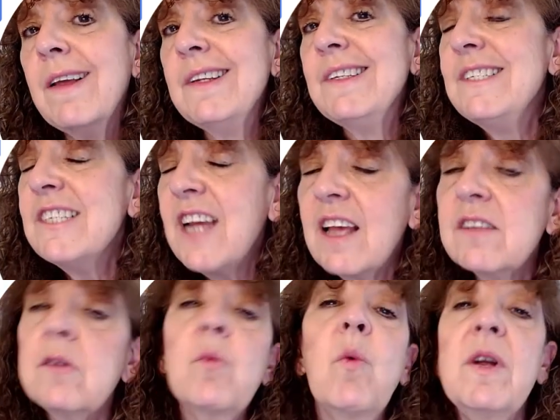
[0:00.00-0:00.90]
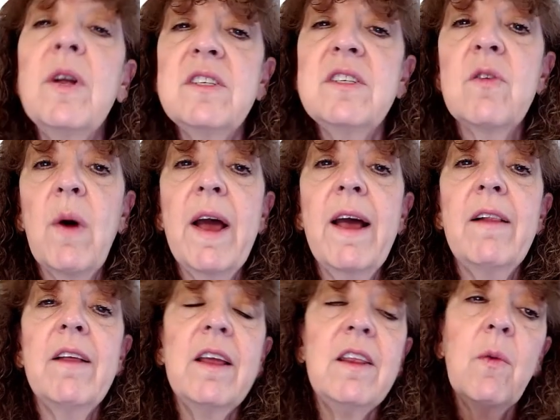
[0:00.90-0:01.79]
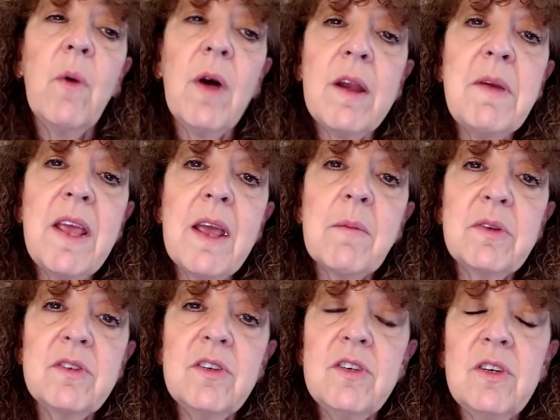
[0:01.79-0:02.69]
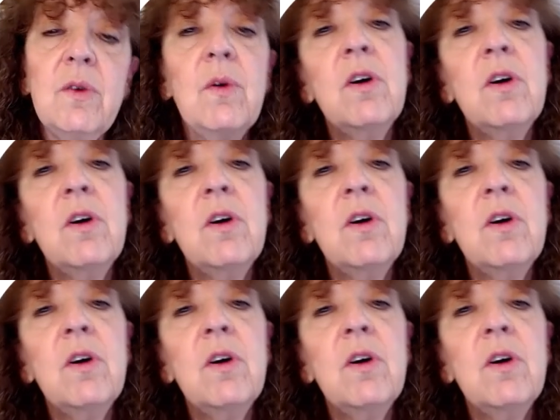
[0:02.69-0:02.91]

just once in a while and you want to be able to do